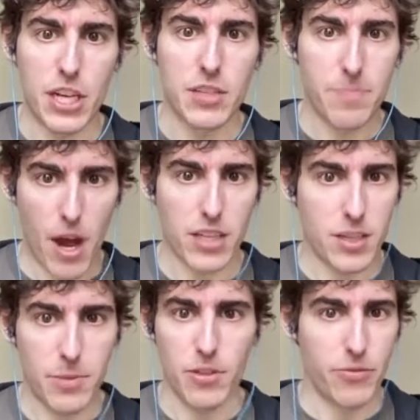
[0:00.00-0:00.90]
is
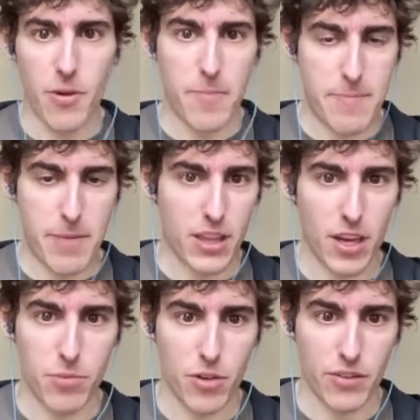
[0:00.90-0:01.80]
possible for my
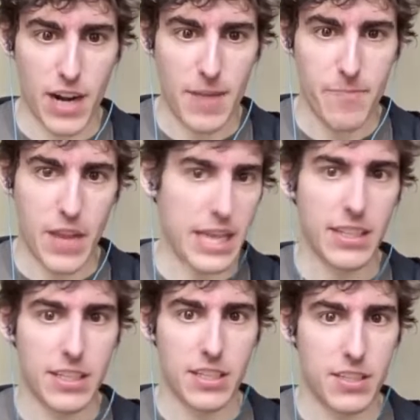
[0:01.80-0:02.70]
Python program, at
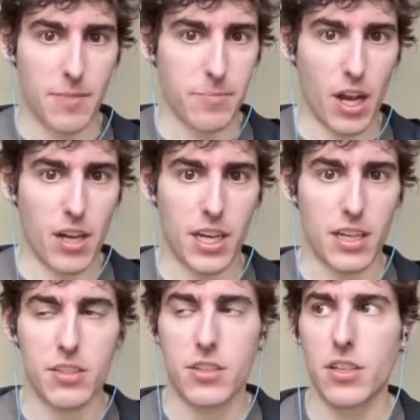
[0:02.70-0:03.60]
least in some
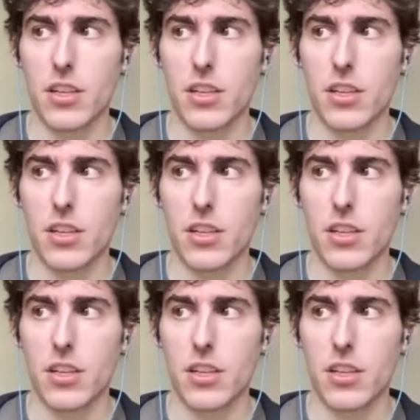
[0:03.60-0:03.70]
contexts,